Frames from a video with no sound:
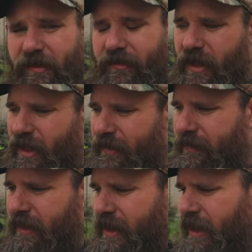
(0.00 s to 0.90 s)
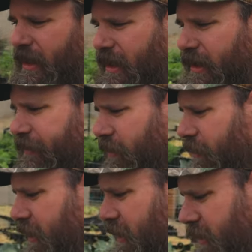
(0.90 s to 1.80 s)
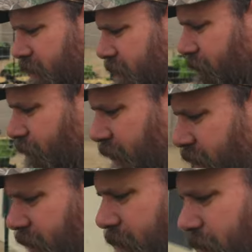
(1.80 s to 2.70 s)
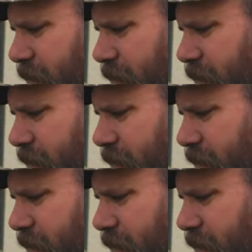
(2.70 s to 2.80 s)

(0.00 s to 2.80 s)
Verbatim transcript: this stuff. Uh, so again, uh,